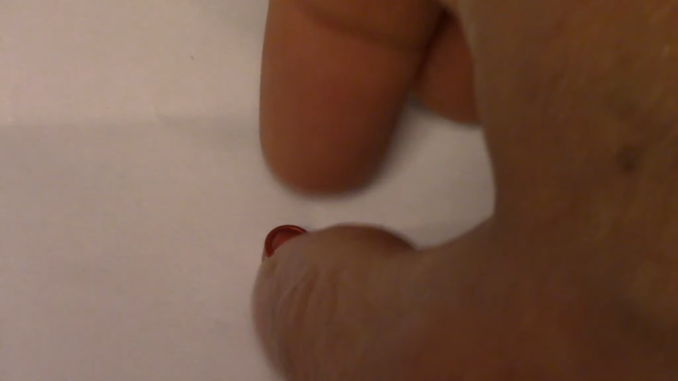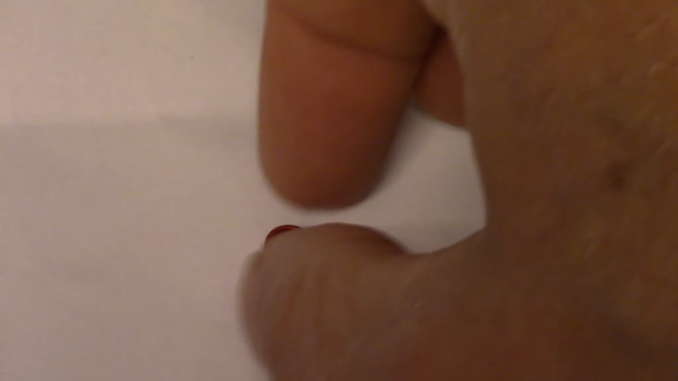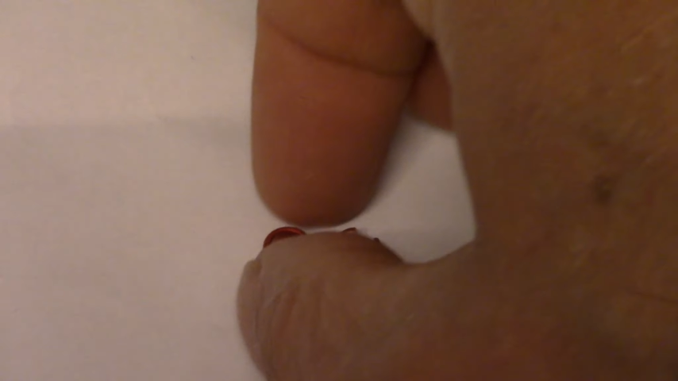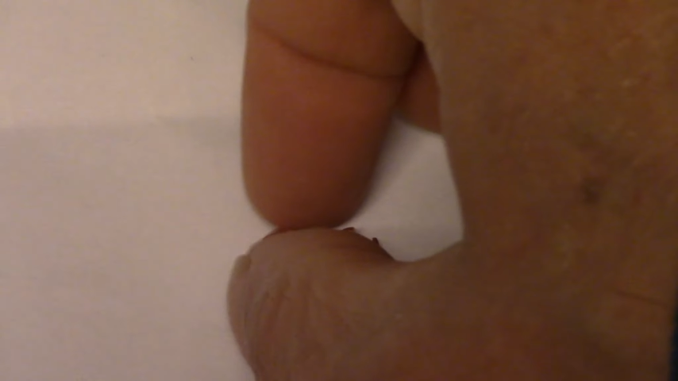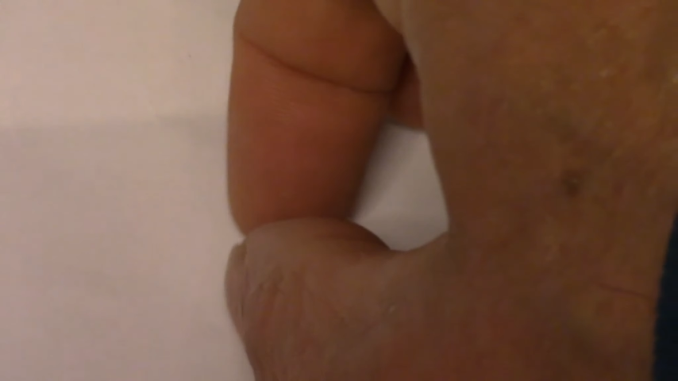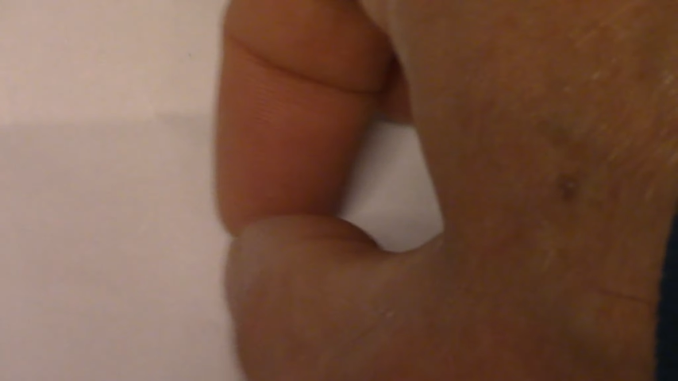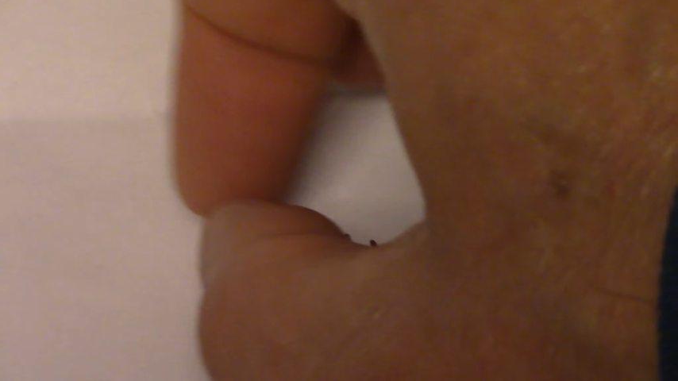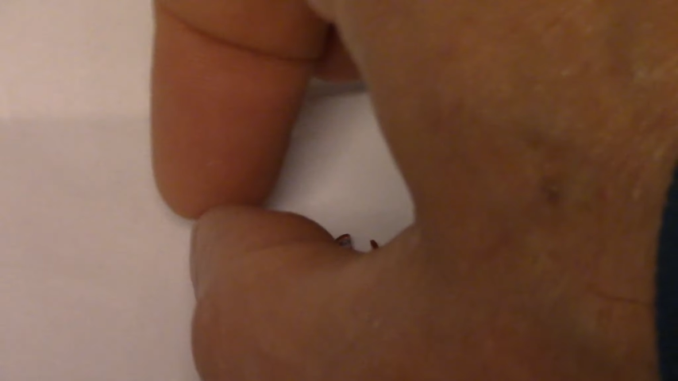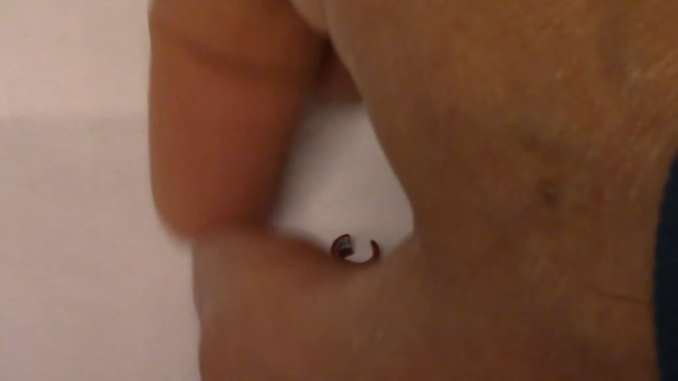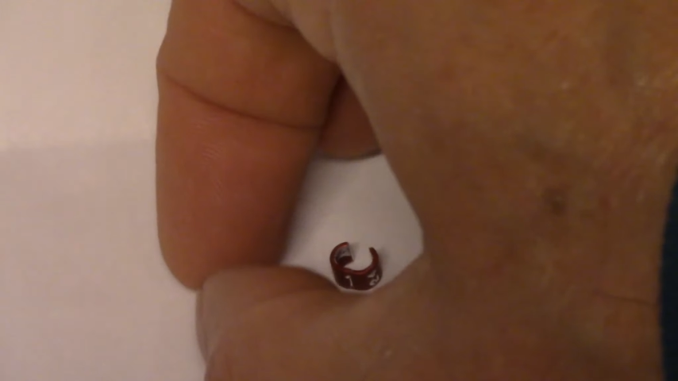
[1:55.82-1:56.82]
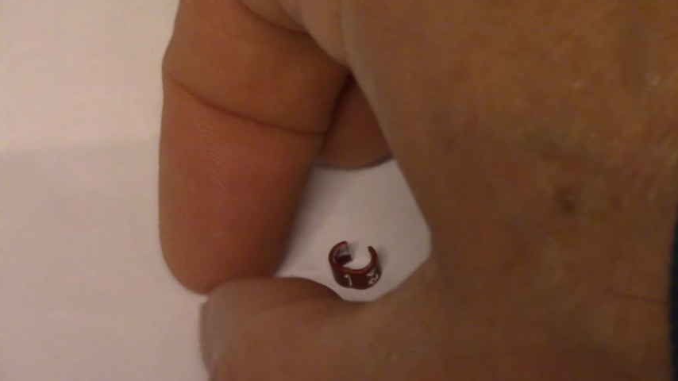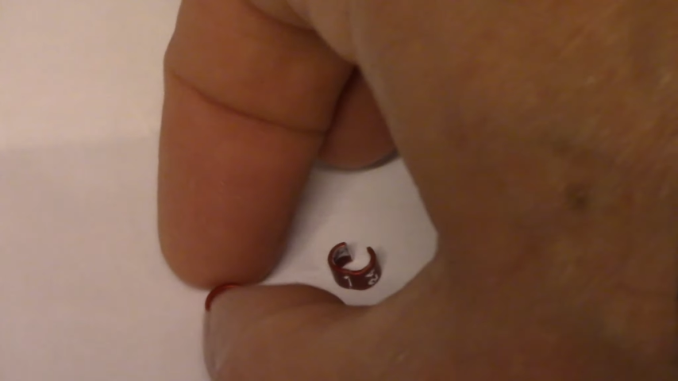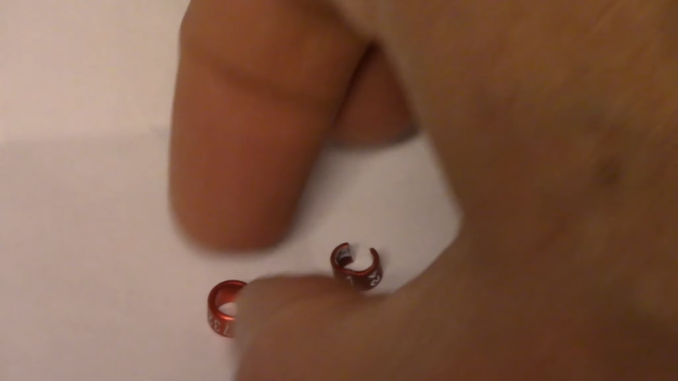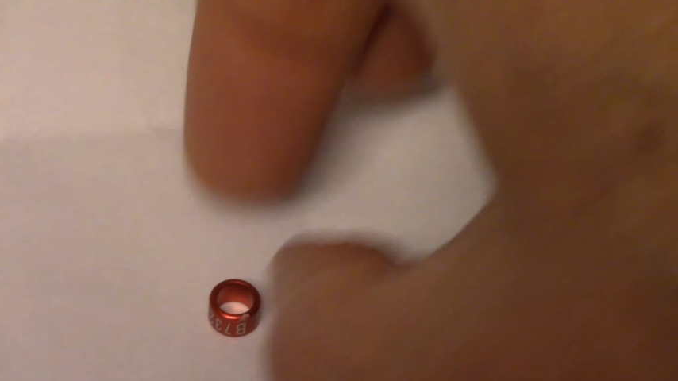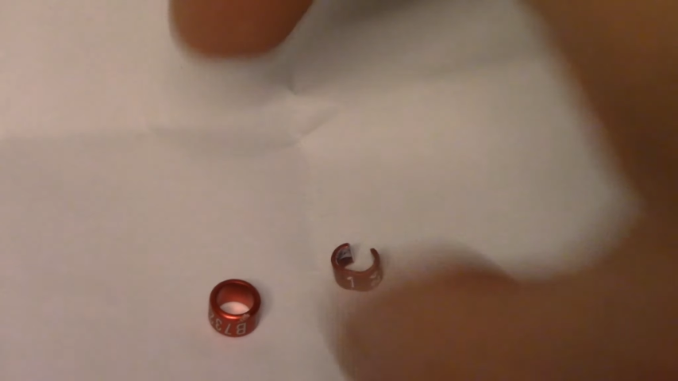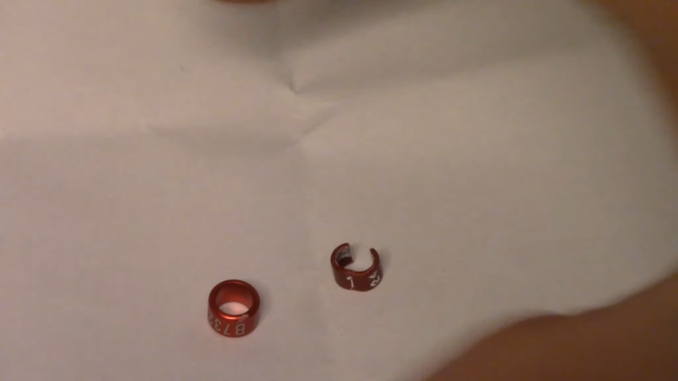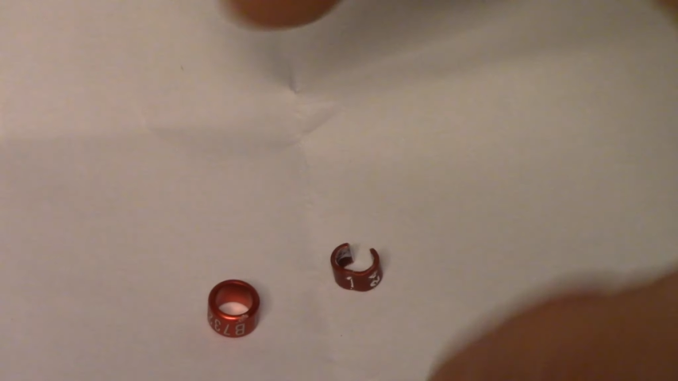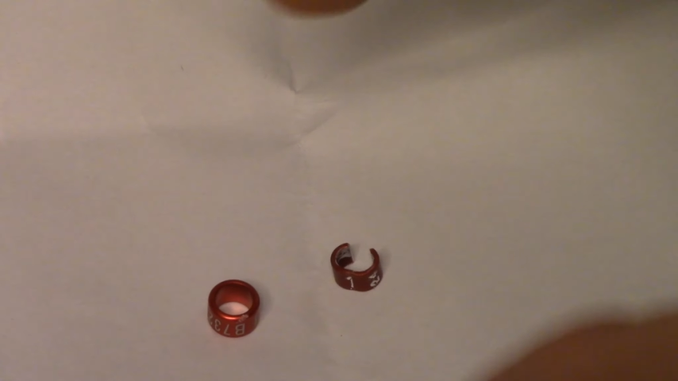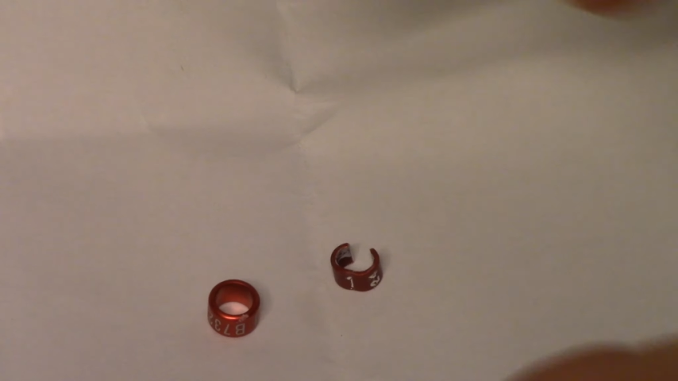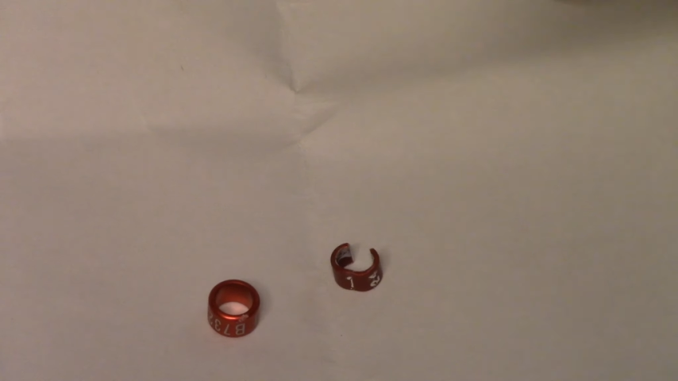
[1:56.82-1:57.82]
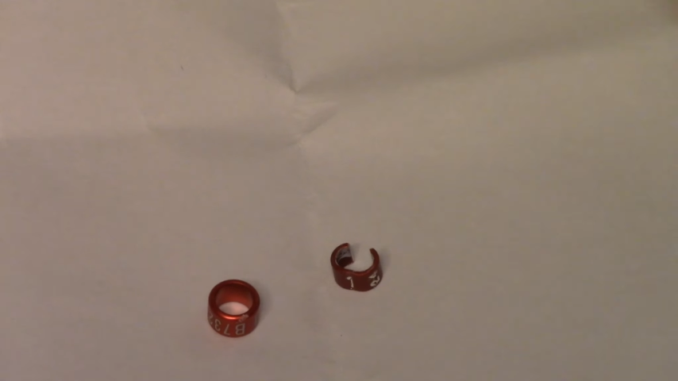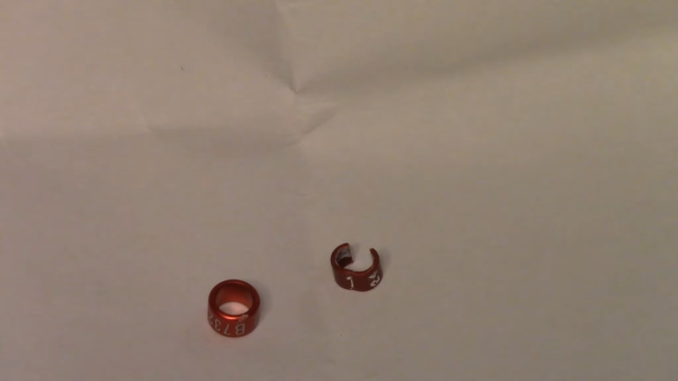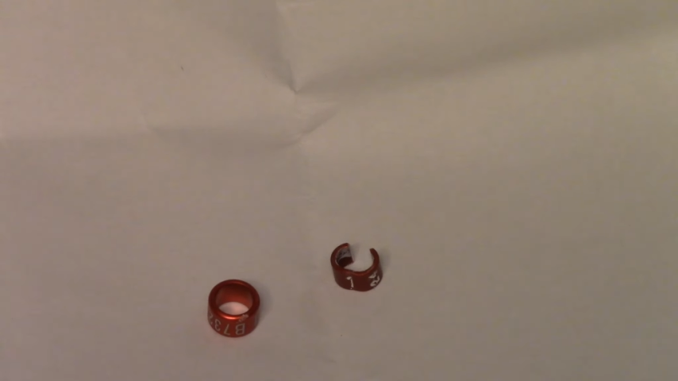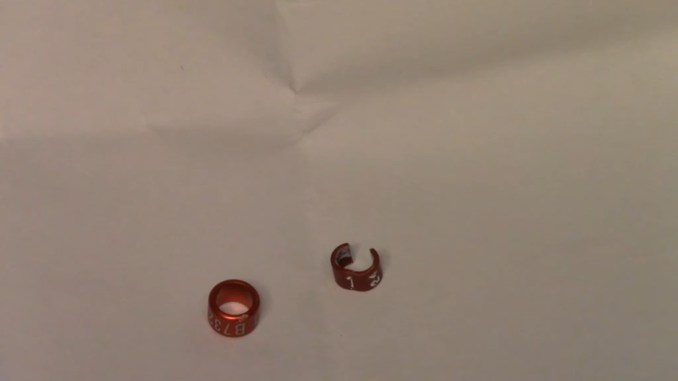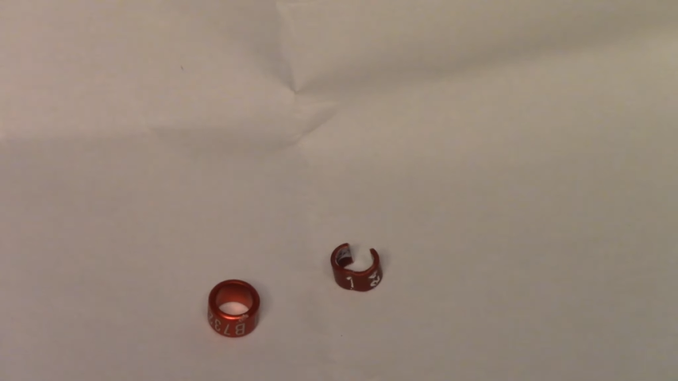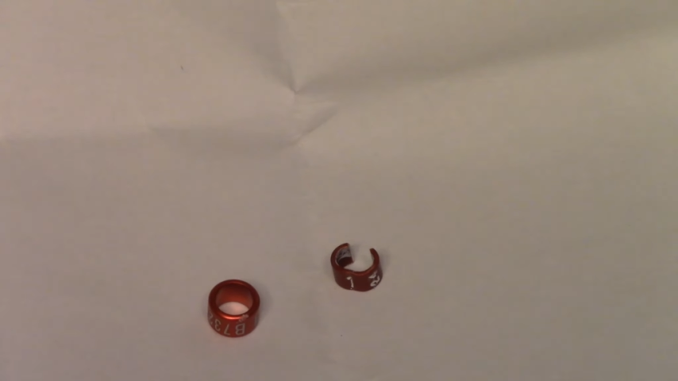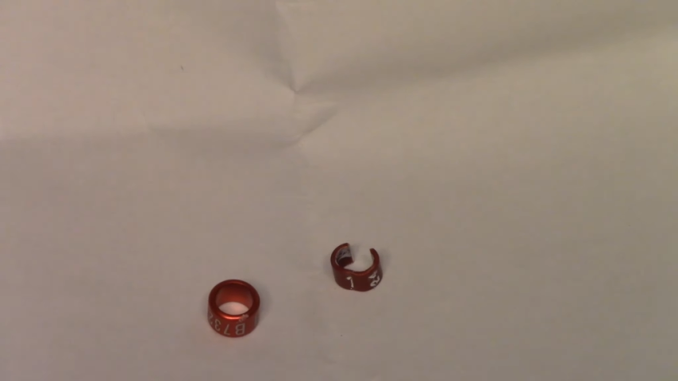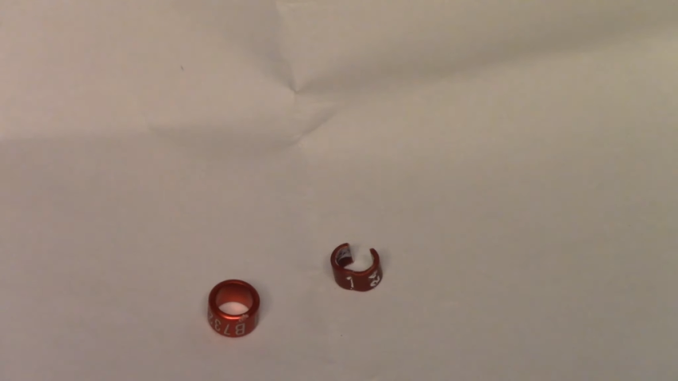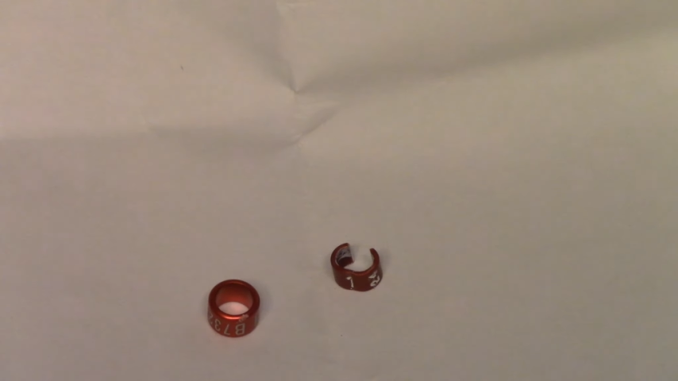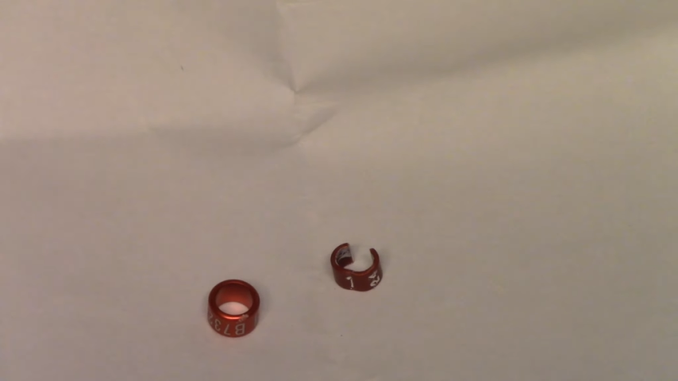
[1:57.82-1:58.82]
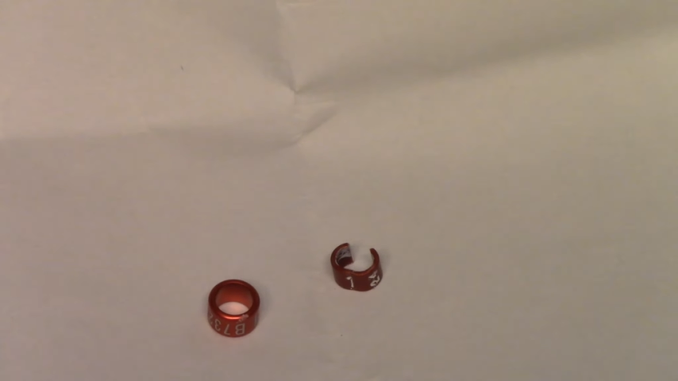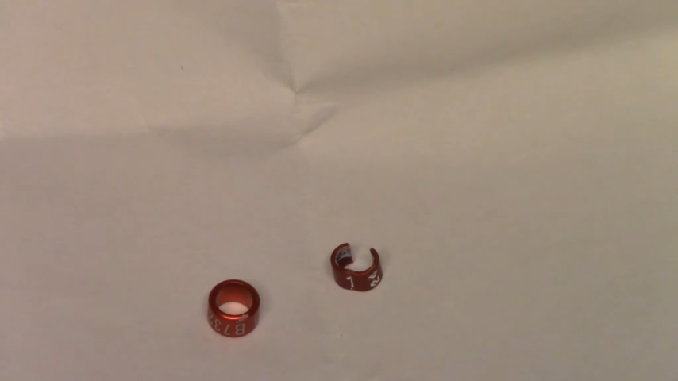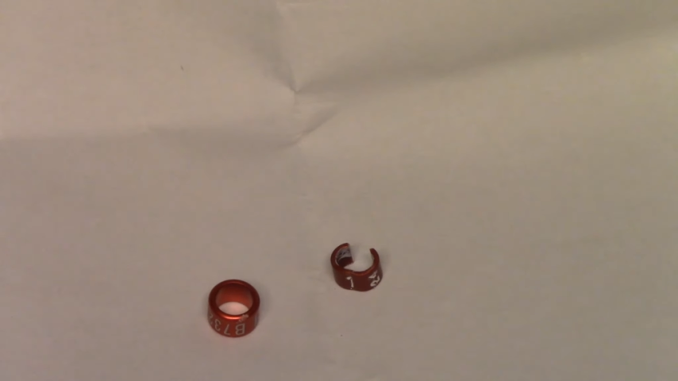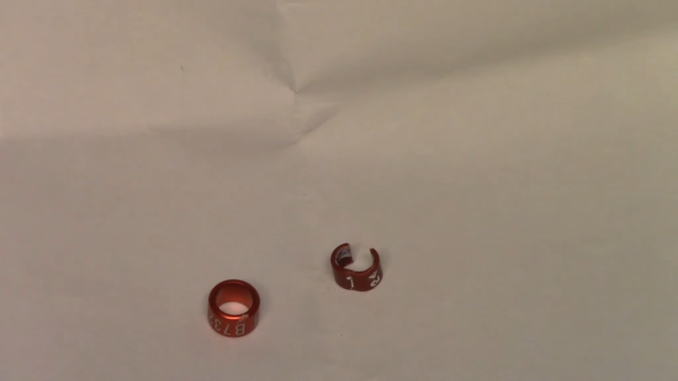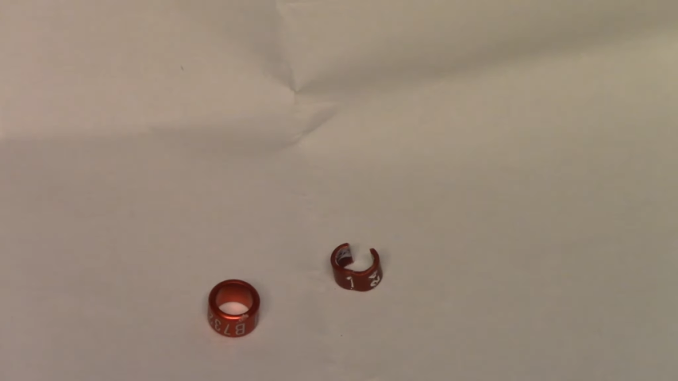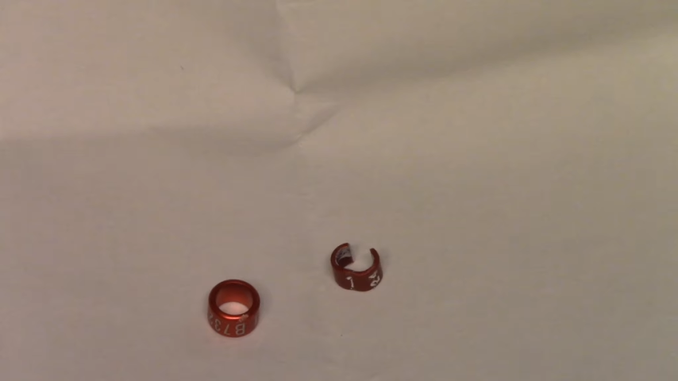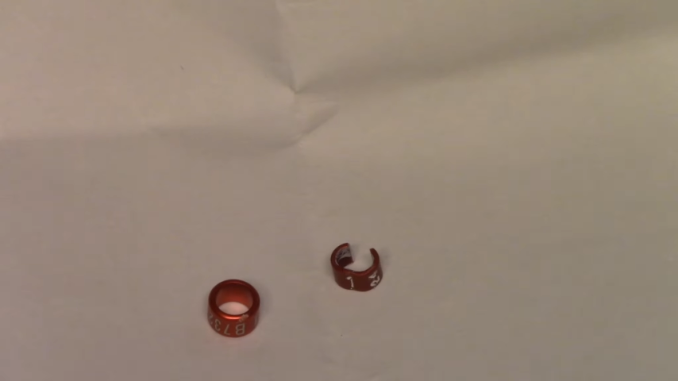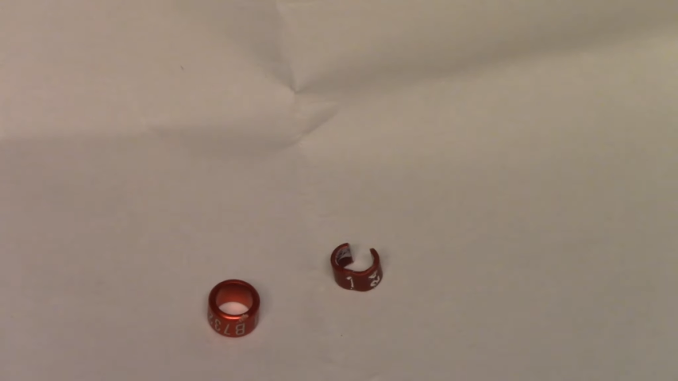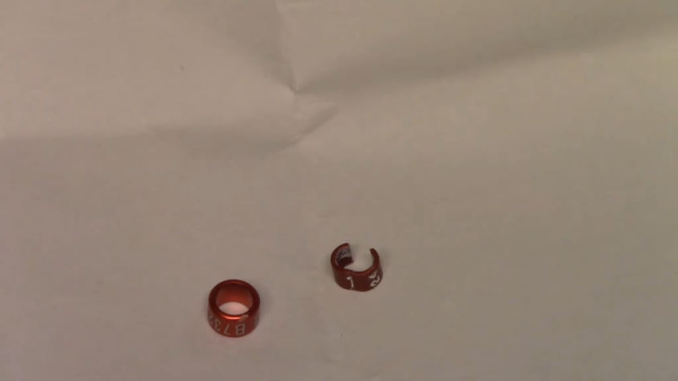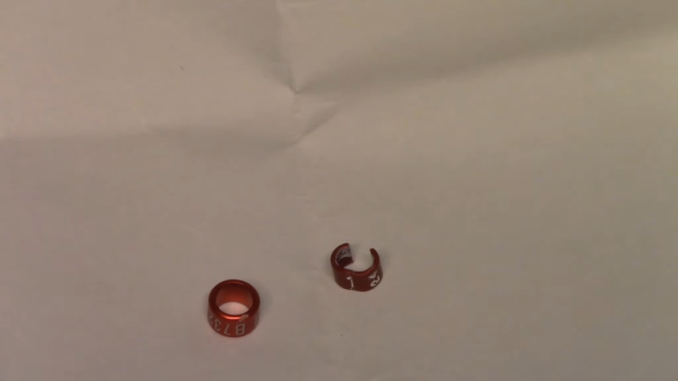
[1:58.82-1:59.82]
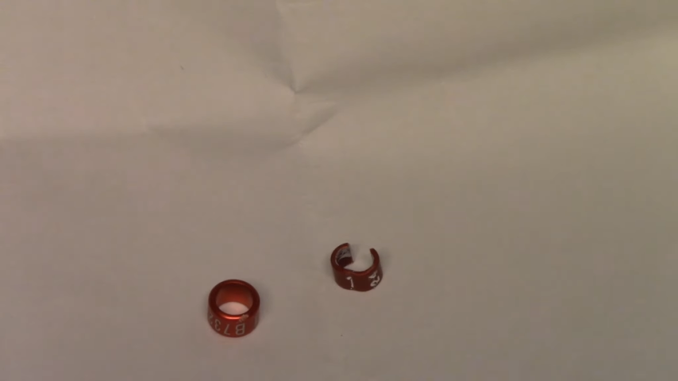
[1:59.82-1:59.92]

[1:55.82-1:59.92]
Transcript: [unreadable: no face in view]